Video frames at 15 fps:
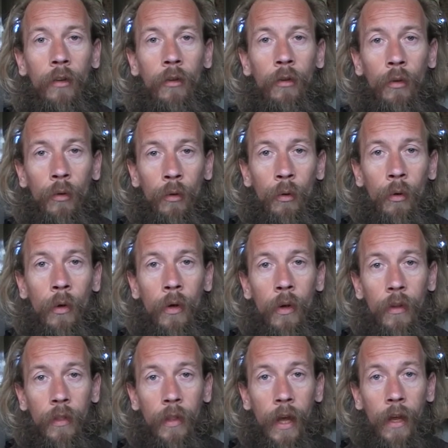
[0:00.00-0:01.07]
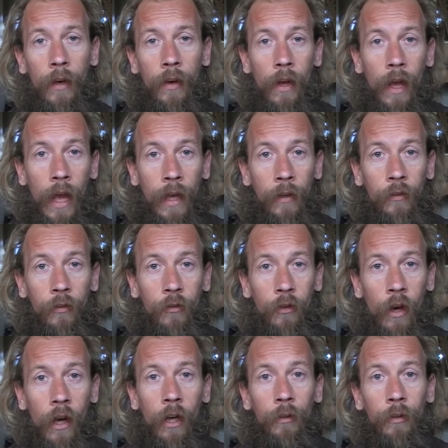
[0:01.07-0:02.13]
You, then, as a
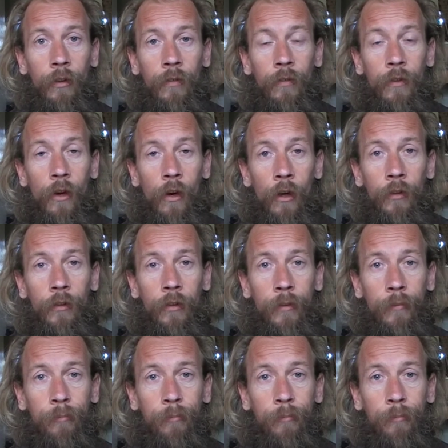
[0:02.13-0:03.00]
child of God,